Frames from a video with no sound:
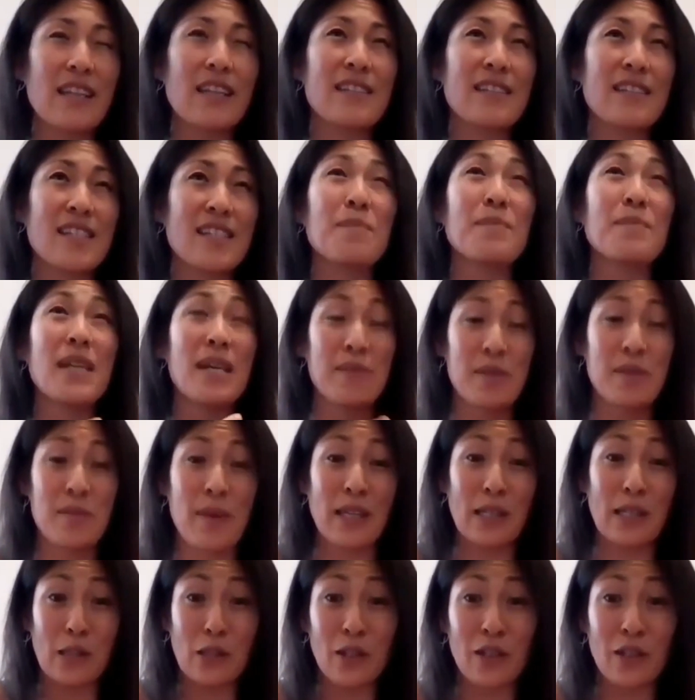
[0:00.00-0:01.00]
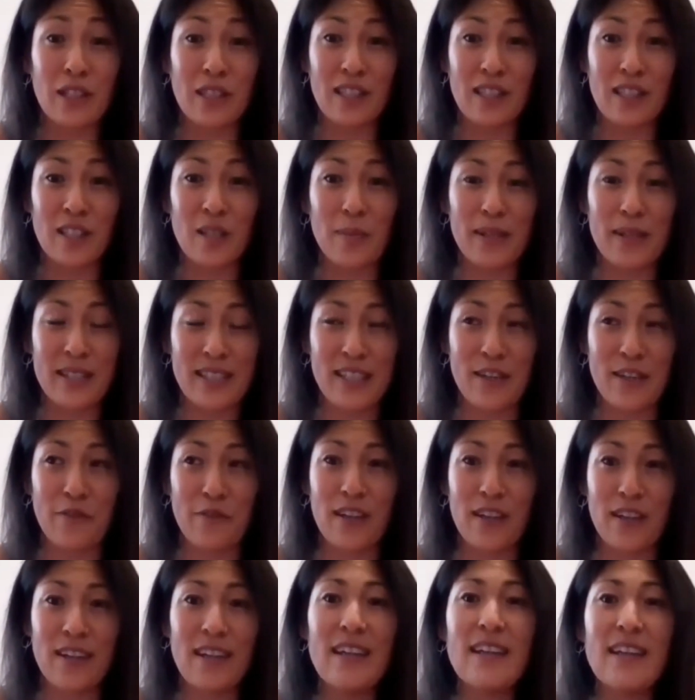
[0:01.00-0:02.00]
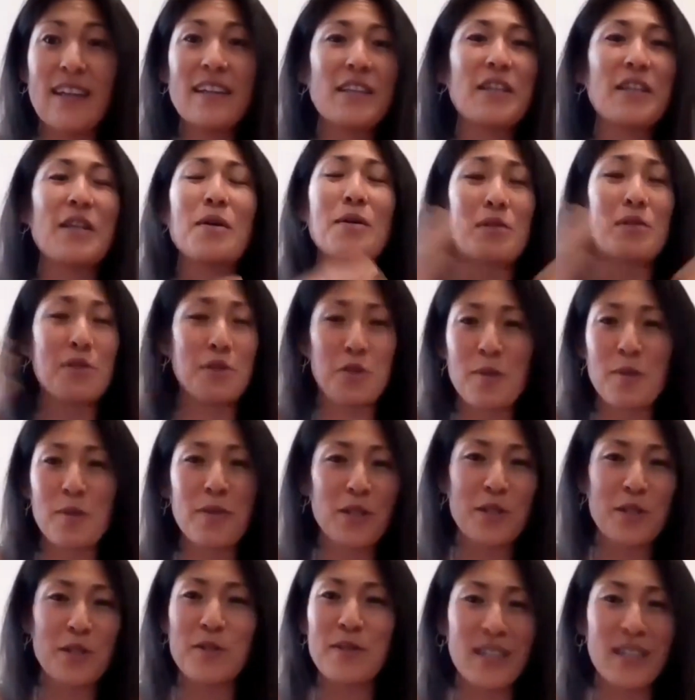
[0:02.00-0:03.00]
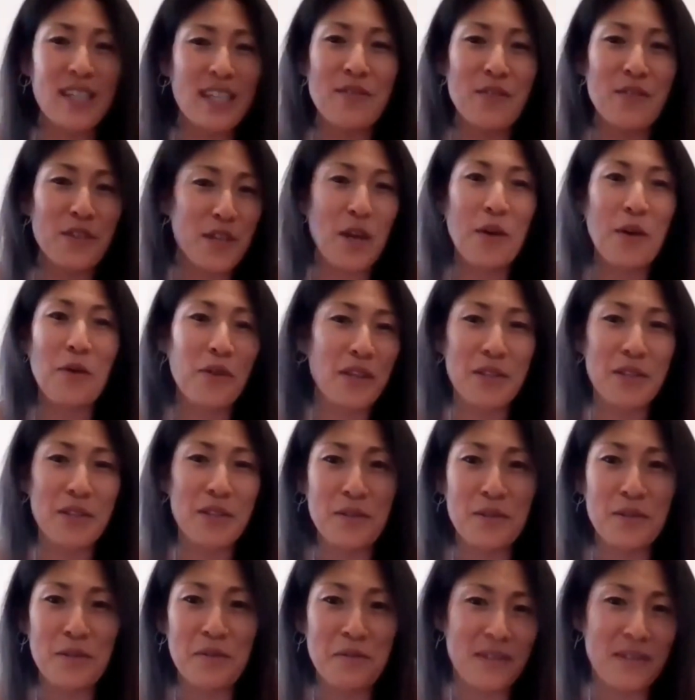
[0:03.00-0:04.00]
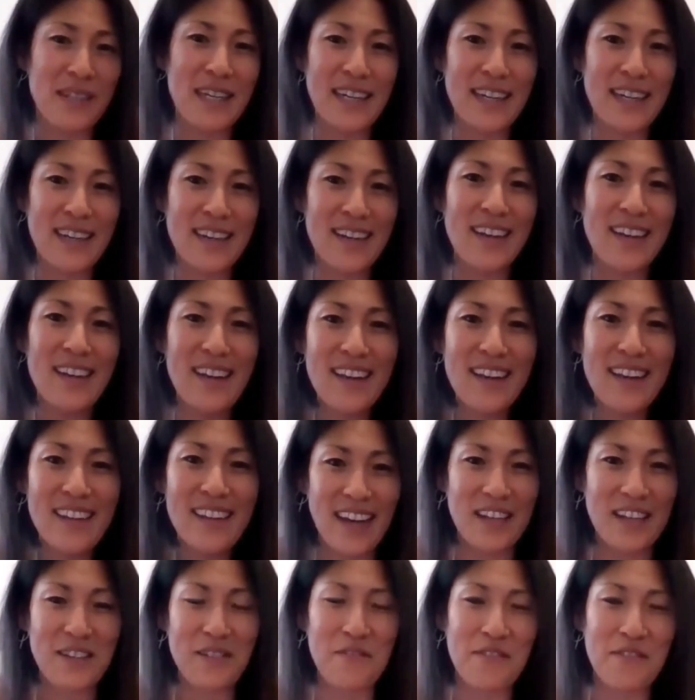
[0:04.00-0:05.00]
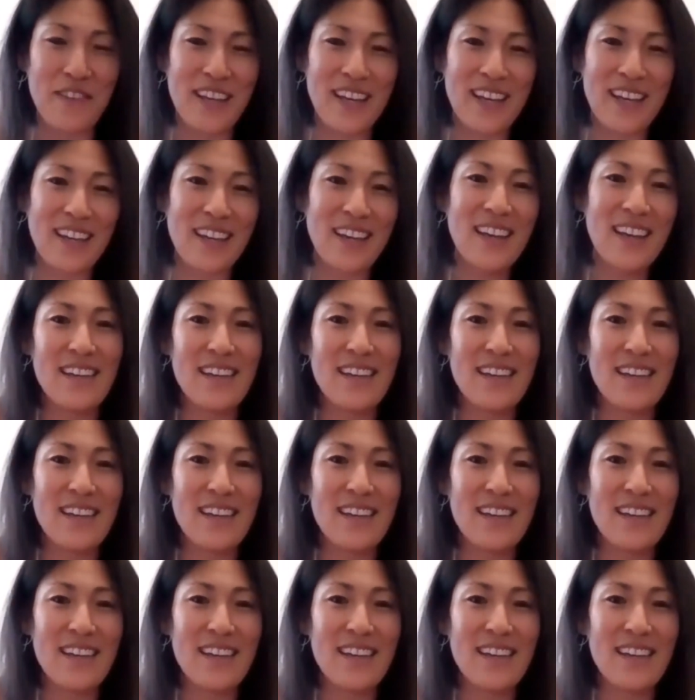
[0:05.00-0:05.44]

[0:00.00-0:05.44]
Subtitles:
sometimes might look a little bit different. It's the trip that you didn't even know that you needed, kind of thing.